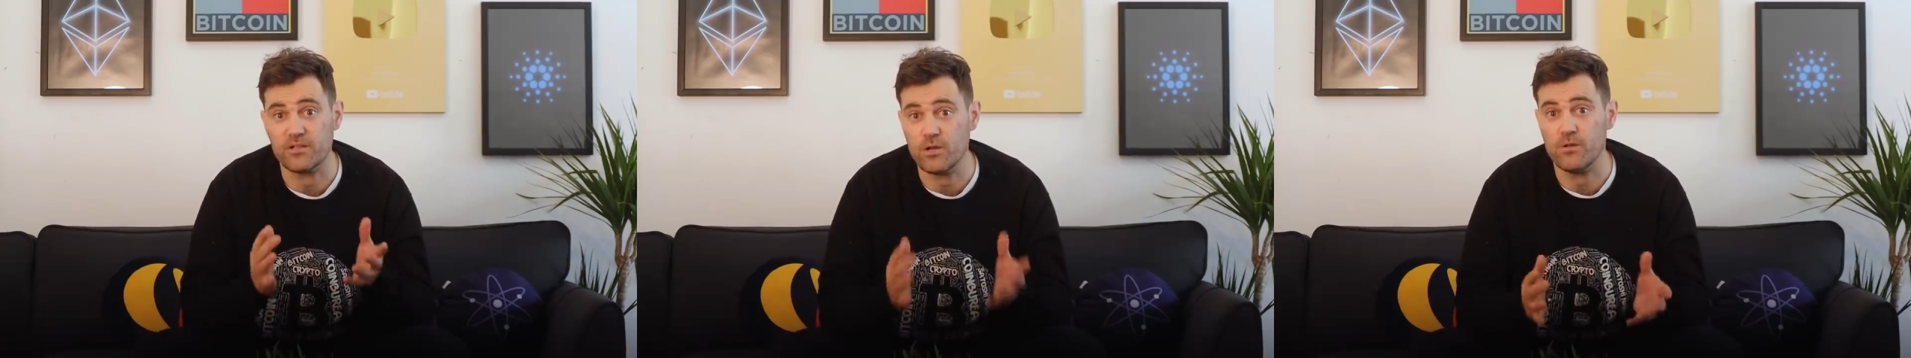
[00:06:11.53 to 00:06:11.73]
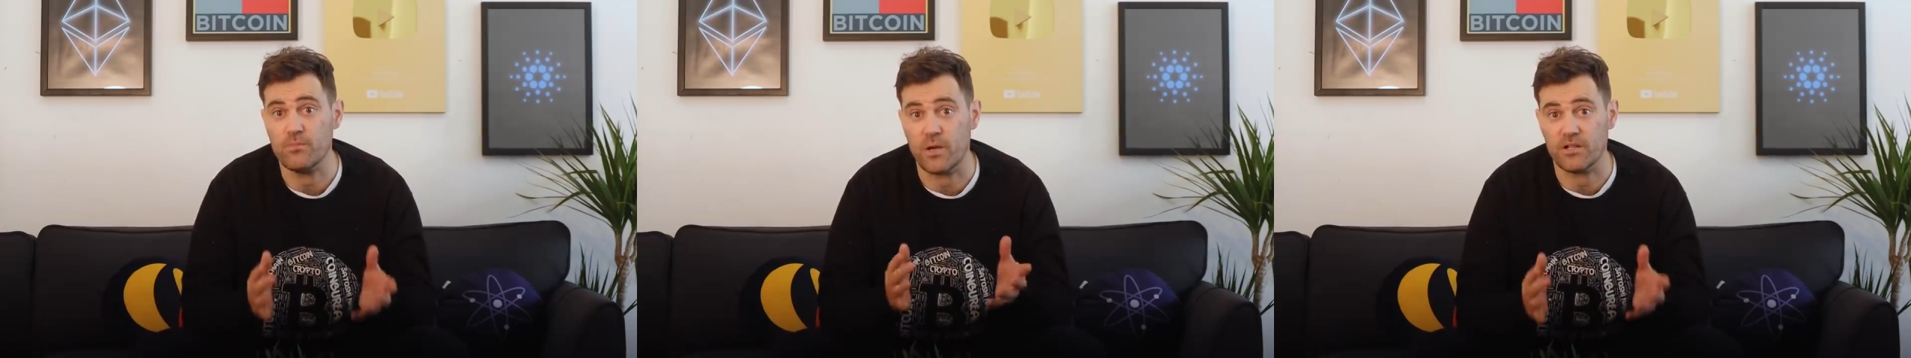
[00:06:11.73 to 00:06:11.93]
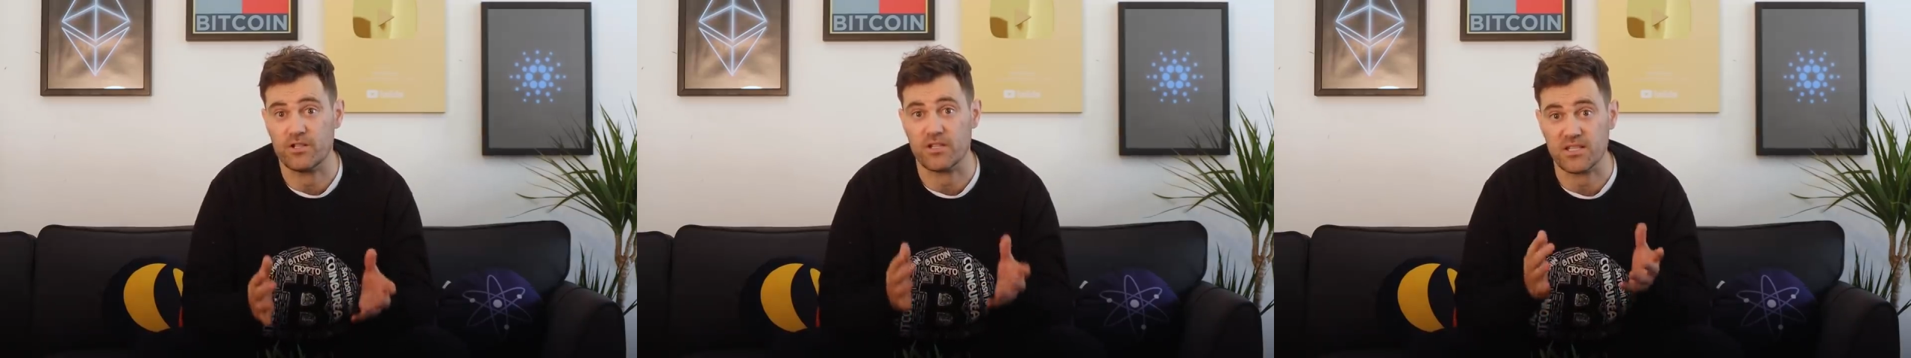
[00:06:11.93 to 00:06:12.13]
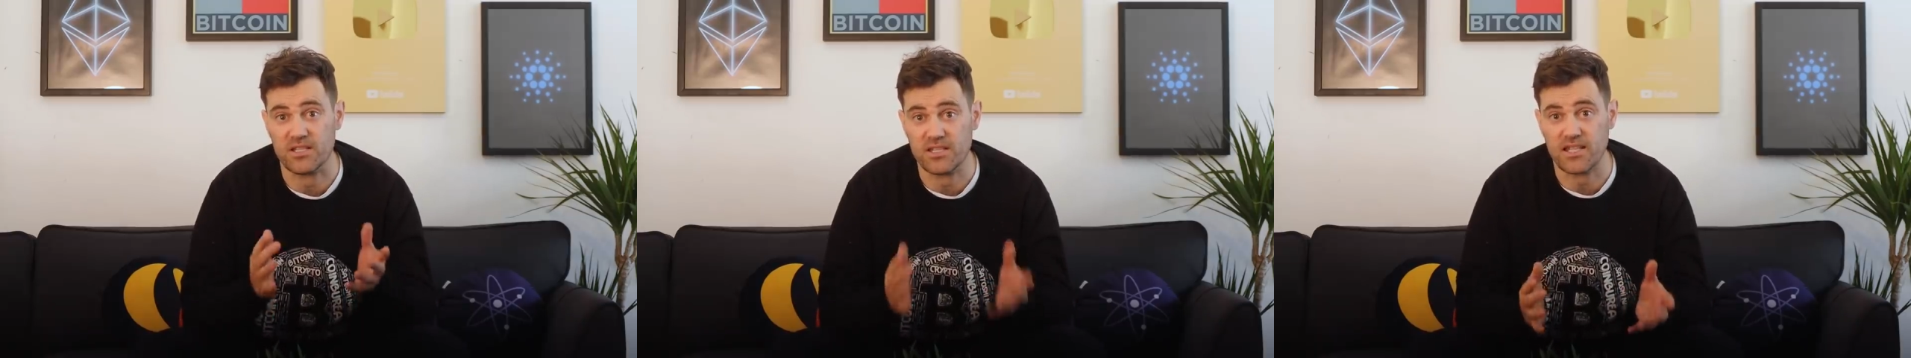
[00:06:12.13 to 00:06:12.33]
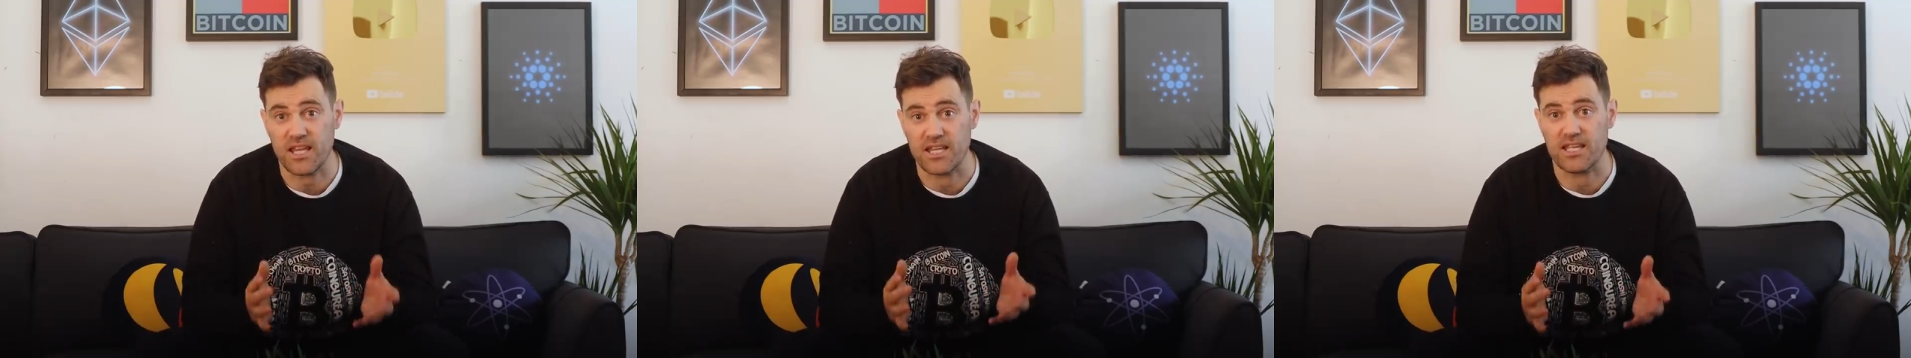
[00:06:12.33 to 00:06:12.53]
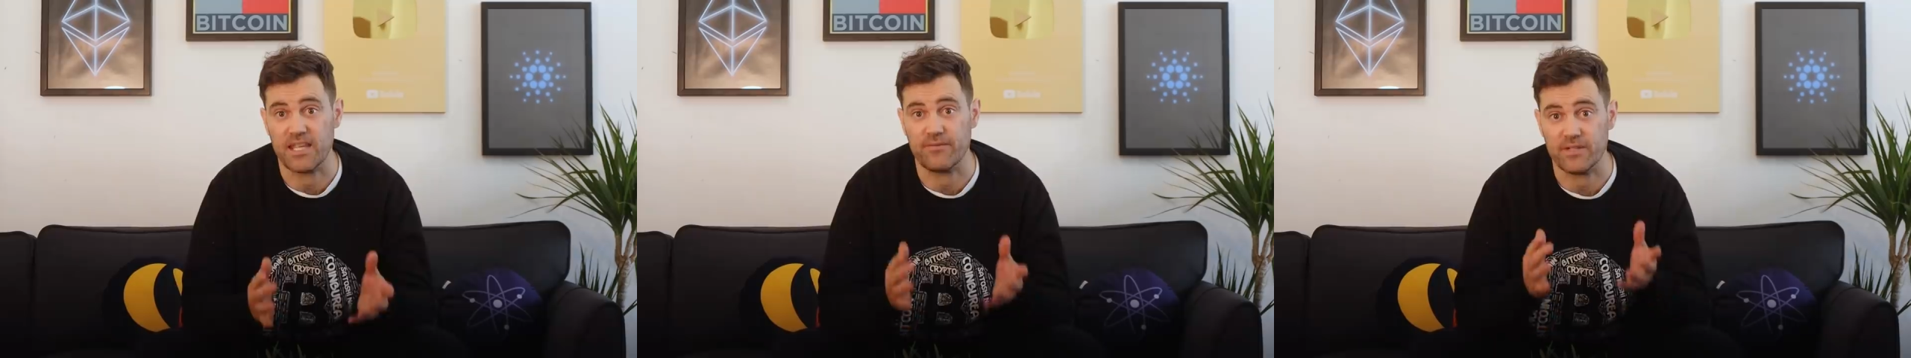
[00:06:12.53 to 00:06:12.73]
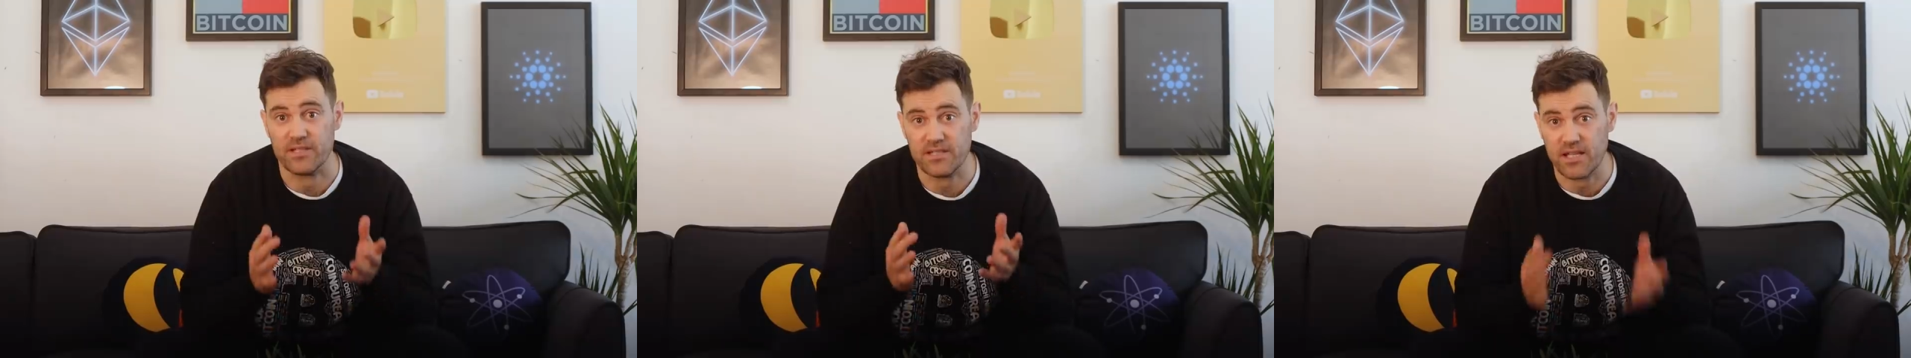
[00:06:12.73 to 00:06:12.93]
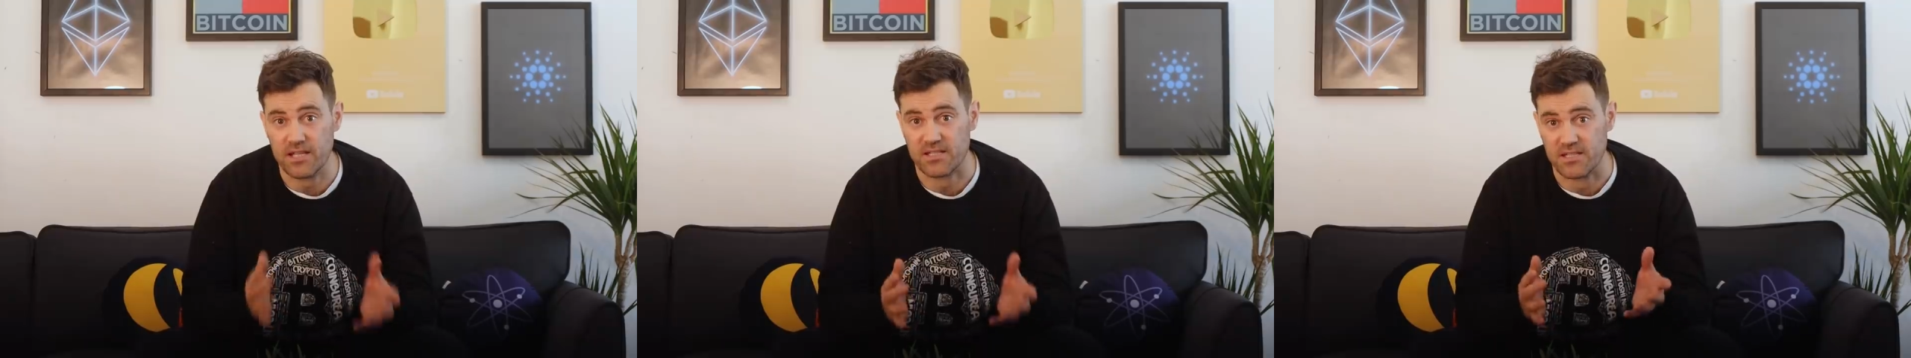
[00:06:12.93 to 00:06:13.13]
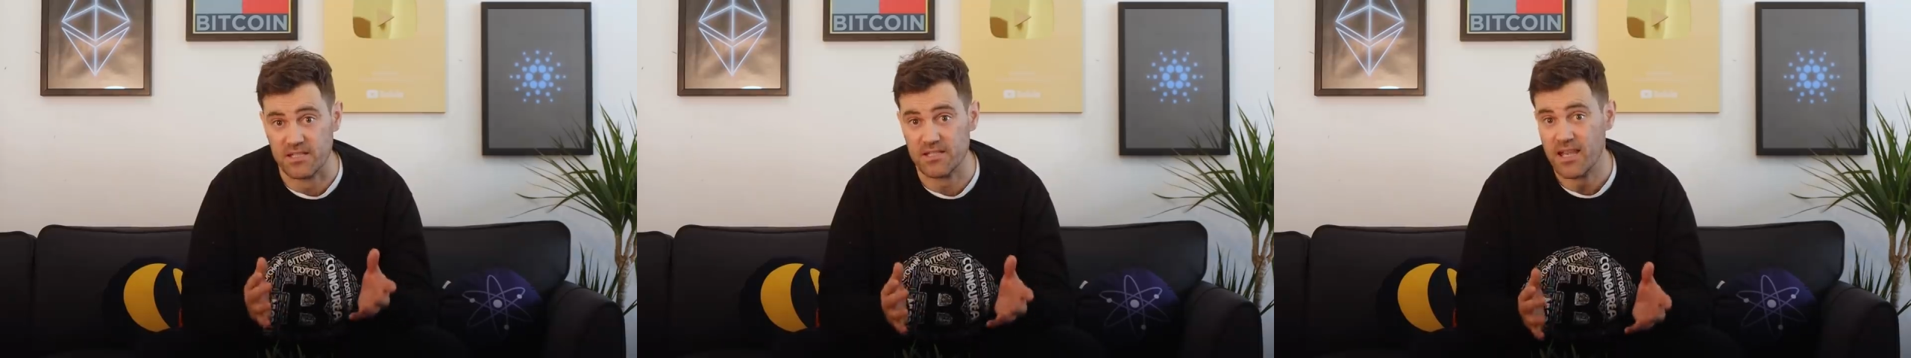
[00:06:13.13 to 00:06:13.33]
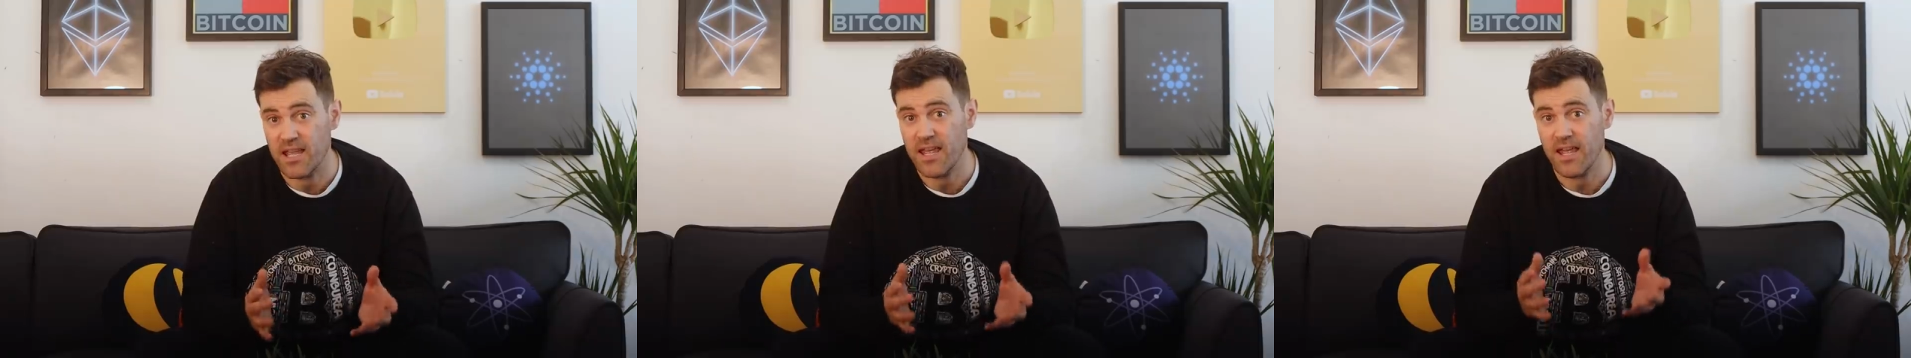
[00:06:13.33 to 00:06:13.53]
too much at stake if it
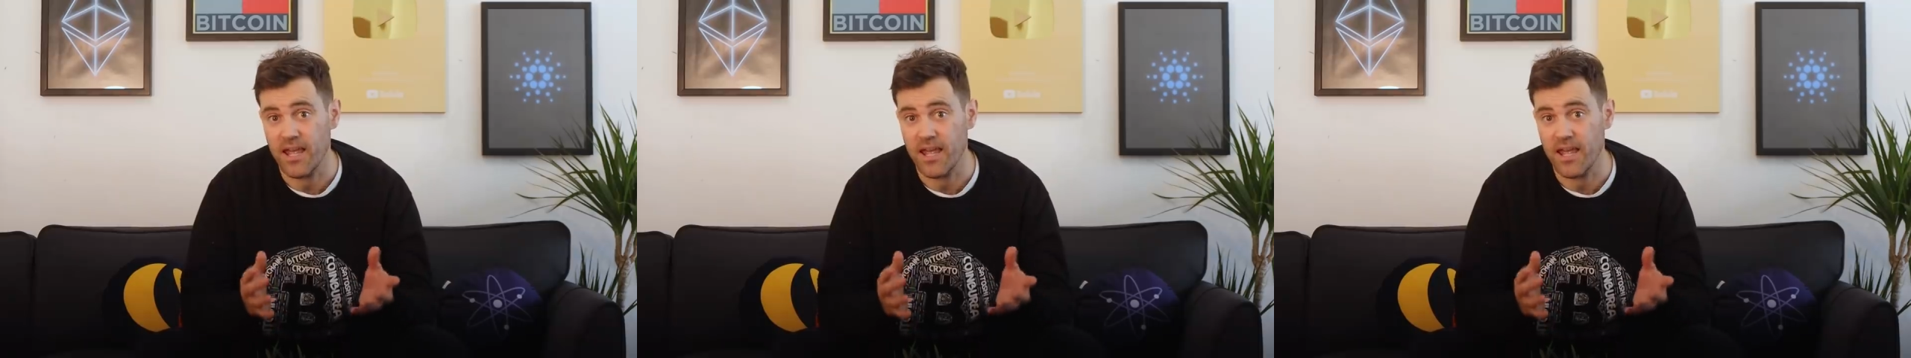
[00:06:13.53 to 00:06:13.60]
doesn't,